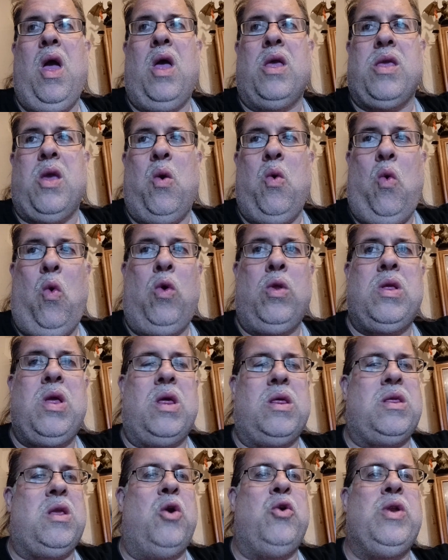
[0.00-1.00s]
So all
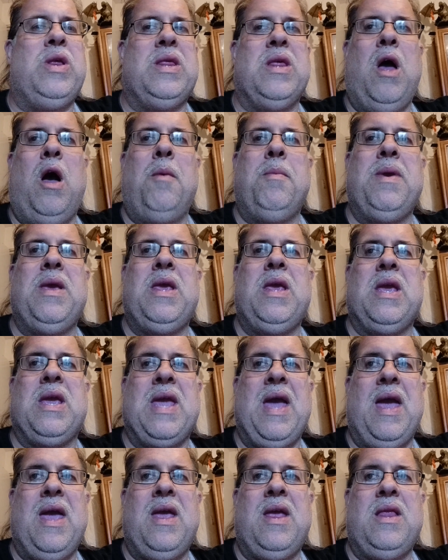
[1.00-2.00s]
Custodes army
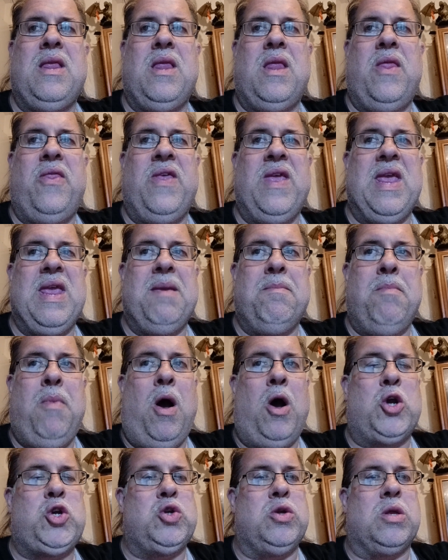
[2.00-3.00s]
gain the
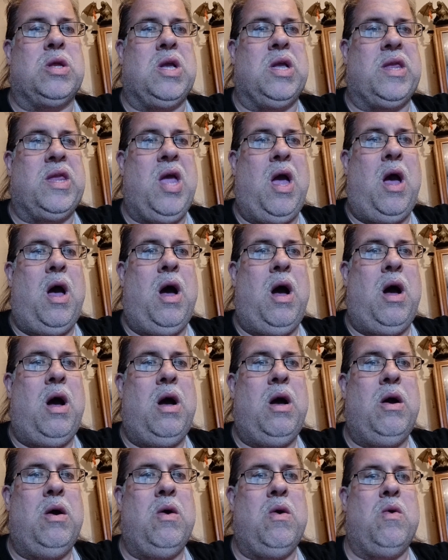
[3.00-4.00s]
Martial Qatar
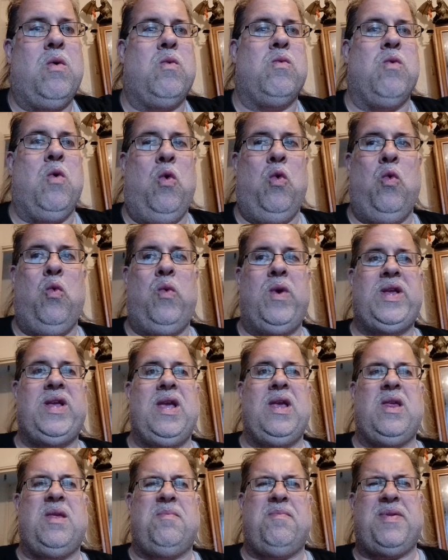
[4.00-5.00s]
rule, which
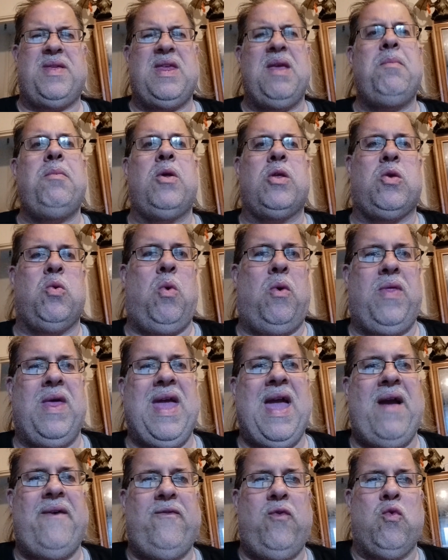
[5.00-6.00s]
is similar to what they
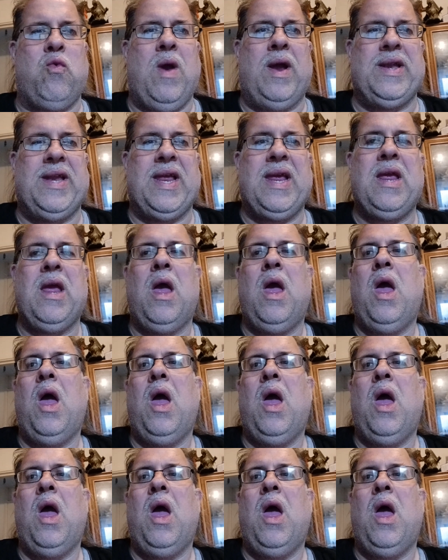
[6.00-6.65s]
have already